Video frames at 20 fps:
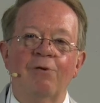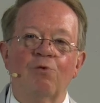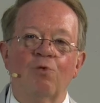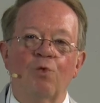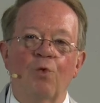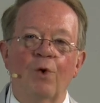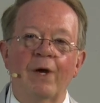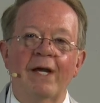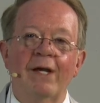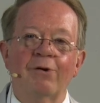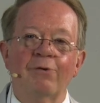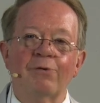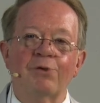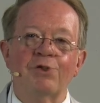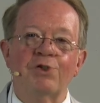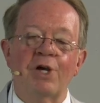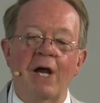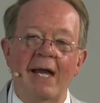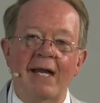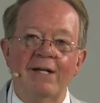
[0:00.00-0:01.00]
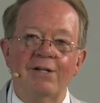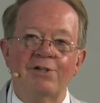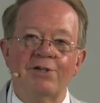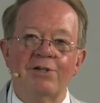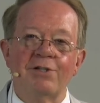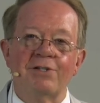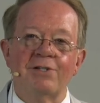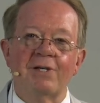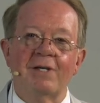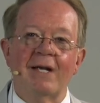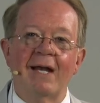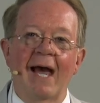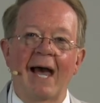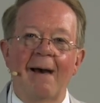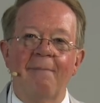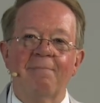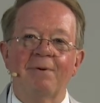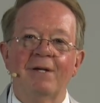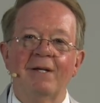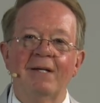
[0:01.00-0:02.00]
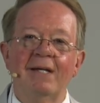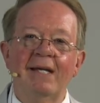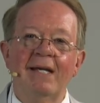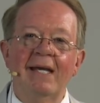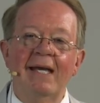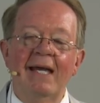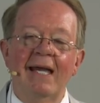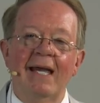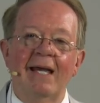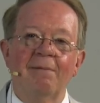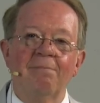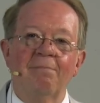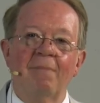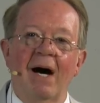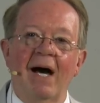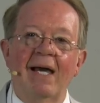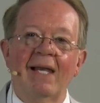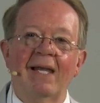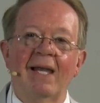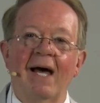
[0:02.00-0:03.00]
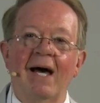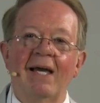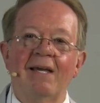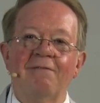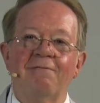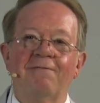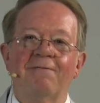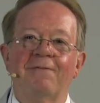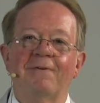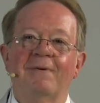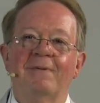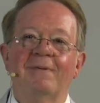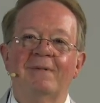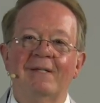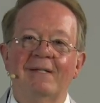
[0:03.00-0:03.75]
real changes that happen in my life